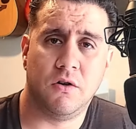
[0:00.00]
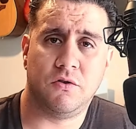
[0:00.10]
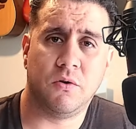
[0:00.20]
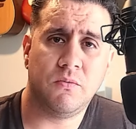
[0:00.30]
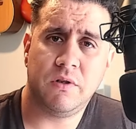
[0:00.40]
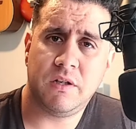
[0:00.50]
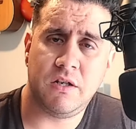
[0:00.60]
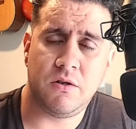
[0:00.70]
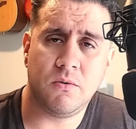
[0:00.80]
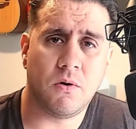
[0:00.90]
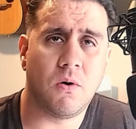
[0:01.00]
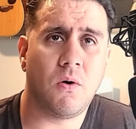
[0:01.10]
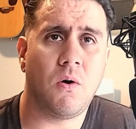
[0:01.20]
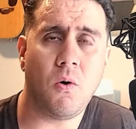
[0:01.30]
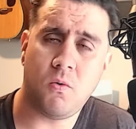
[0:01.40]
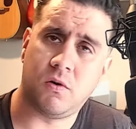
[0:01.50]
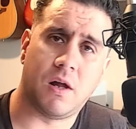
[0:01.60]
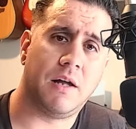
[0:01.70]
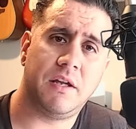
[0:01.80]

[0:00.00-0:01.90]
don't really do a whole lot.